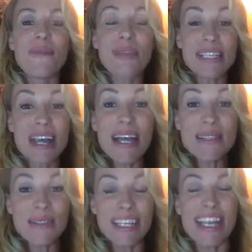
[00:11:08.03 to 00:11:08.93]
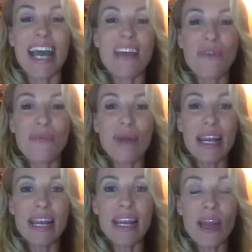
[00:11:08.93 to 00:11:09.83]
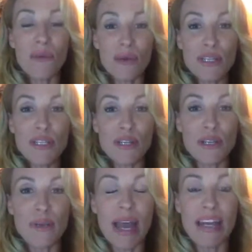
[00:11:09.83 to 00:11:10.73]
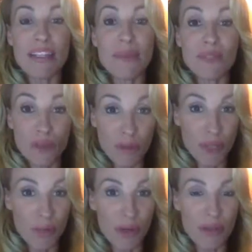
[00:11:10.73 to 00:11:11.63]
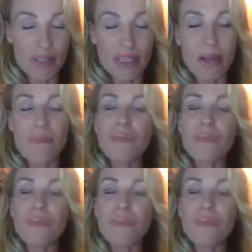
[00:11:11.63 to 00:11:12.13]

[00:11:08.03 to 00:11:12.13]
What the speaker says: Besides all of that, I wanted to talk about subscription models.